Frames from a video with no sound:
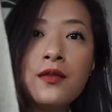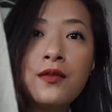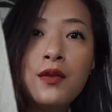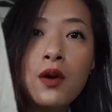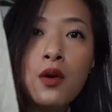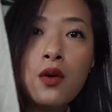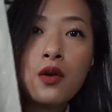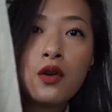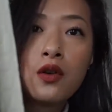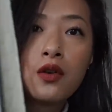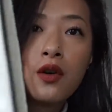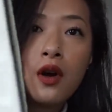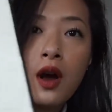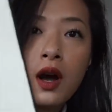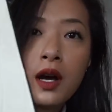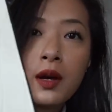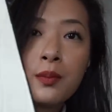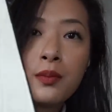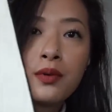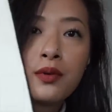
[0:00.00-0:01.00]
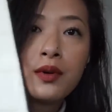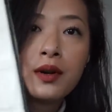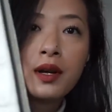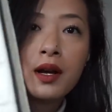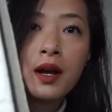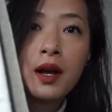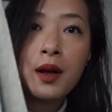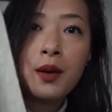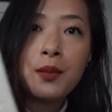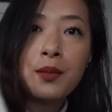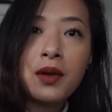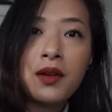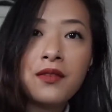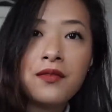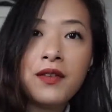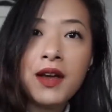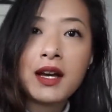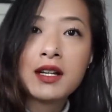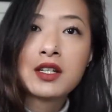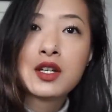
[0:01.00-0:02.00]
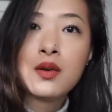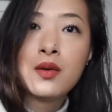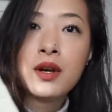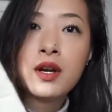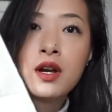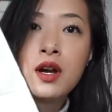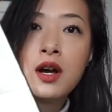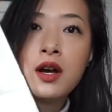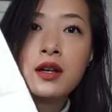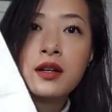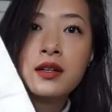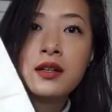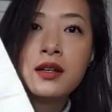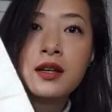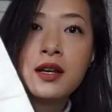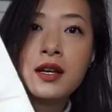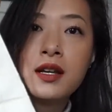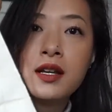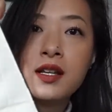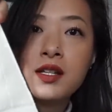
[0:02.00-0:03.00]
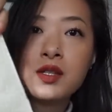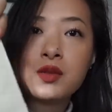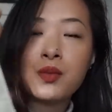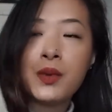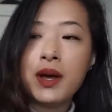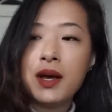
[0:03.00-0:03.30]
faux croc effect going on as